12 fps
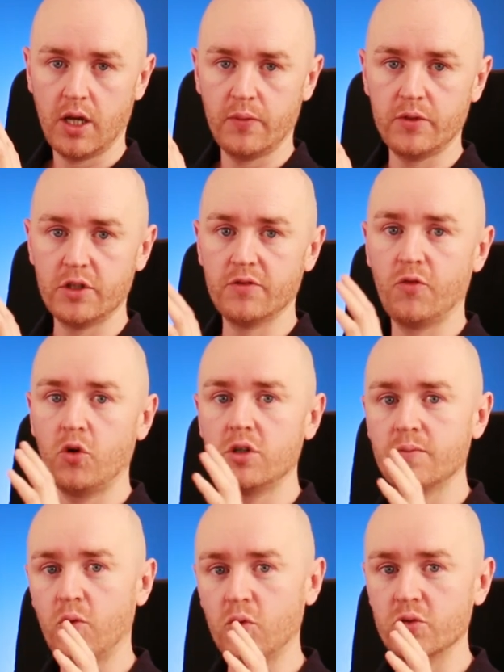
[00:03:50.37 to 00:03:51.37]
And when the
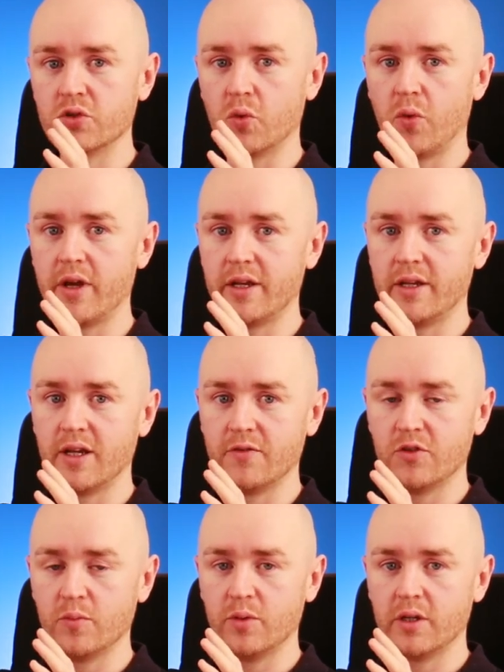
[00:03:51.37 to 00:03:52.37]
avoidant pulls away,
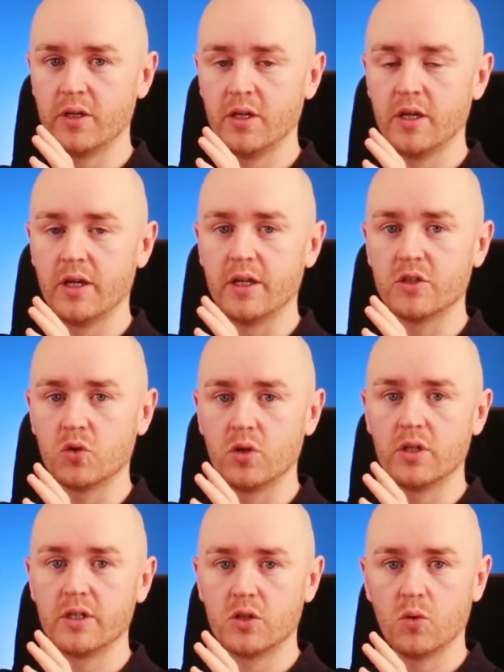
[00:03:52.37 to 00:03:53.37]
inevitably, it's going
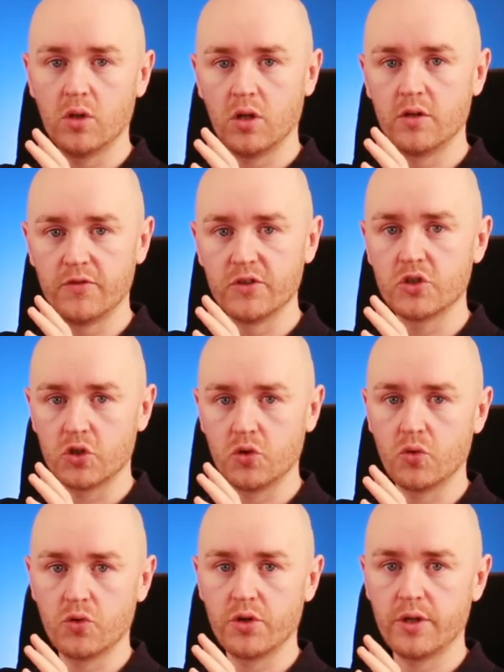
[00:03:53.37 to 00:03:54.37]
to lead to a lot of
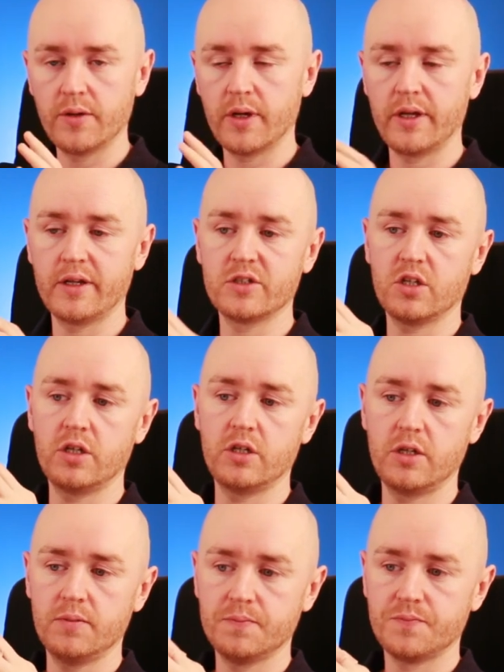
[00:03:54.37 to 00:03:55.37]
insecurity and
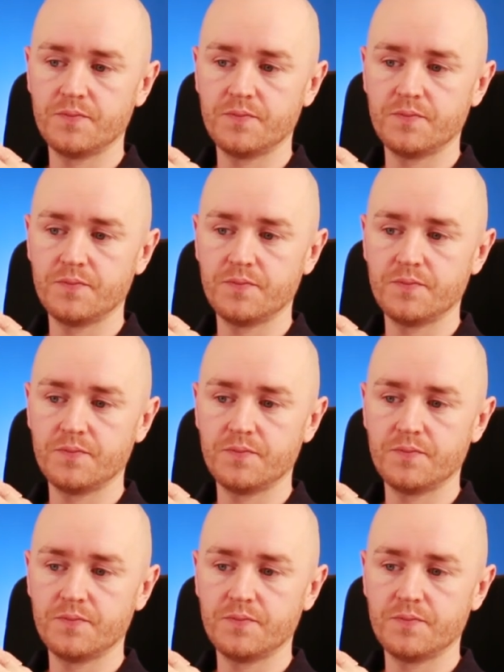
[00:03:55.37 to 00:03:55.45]
anxiety.